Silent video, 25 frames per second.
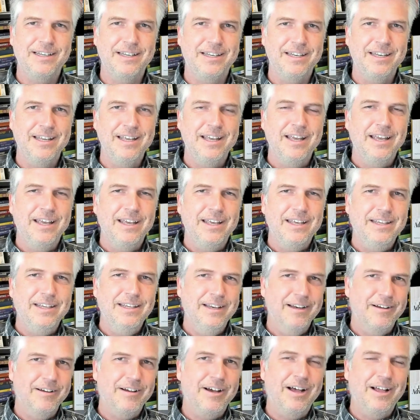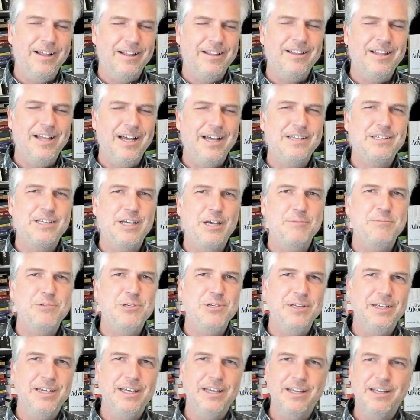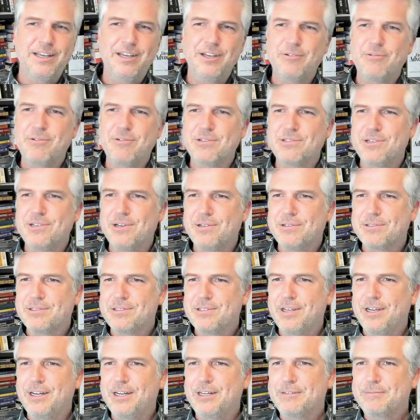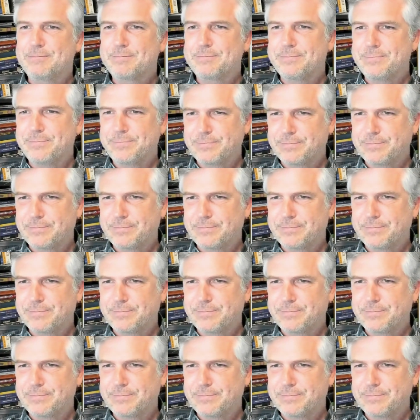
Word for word: And, you know, a, lot of times you can get good results there.